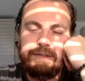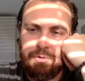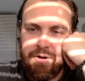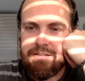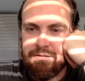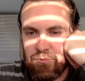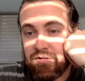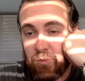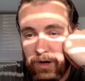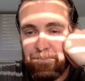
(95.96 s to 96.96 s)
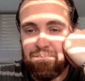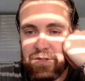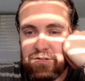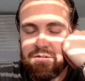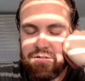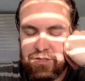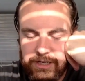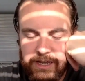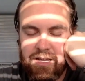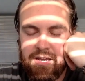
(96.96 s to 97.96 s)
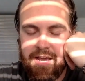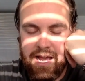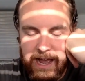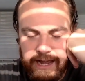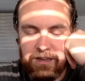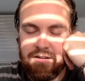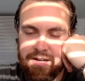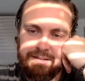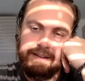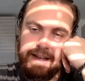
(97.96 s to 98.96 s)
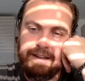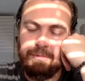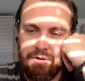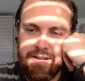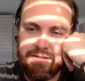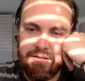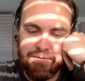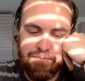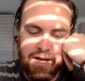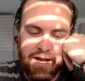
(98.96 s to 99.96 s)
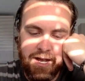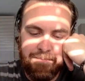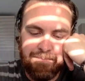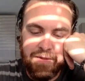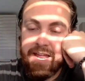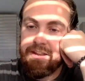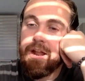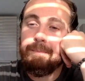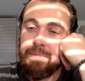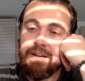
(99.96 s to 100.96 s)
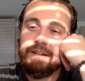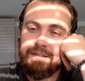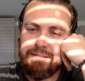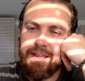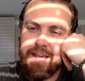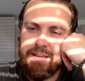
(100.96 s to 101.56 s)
desperation was one, just sheer agonizing desperation, and numbness.